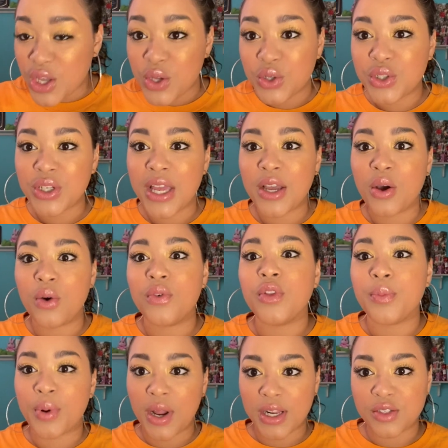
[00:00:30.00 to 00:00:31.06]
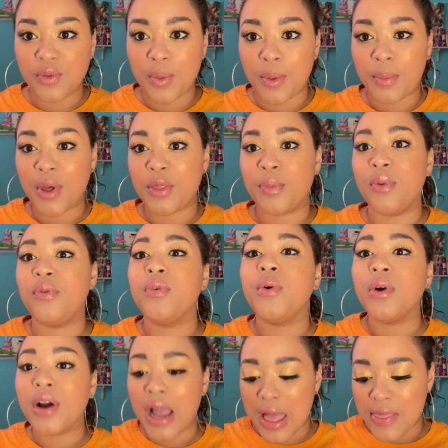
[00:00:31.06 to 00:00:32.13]
usually I go over the products from the month
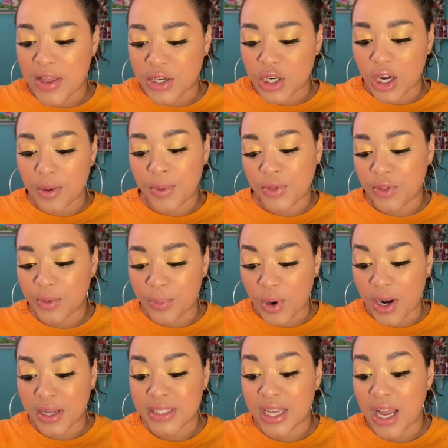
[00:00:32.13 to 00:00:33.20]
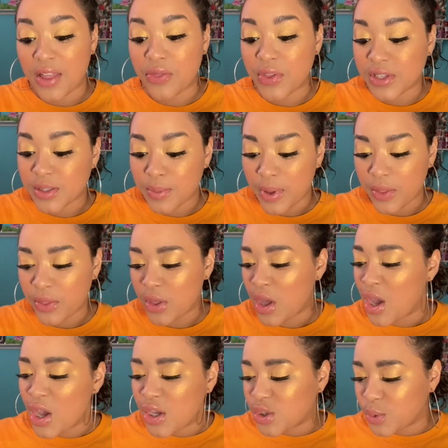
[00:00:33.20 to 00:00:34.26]
before and then talk about the products I got this month.
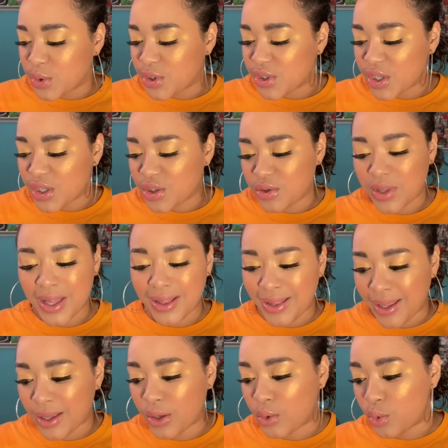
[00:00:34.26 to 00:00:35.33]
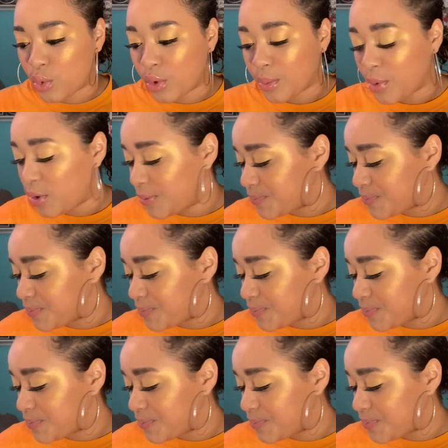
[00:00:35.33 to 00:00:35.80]
So we're just going to do that like normal.